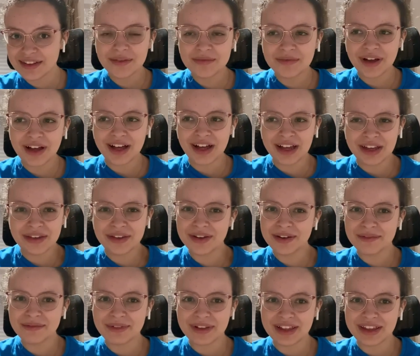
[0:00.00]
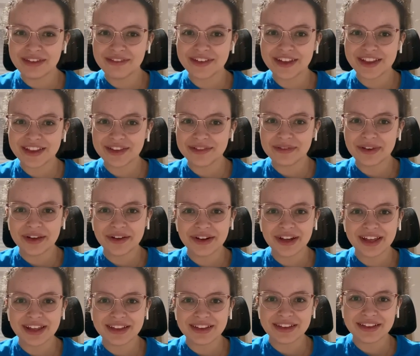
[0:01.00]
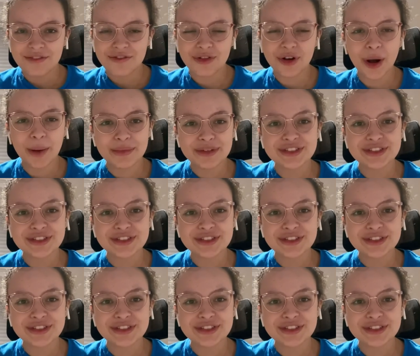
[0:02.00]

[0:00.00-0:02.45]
but I couldn't believe it, to be honest. From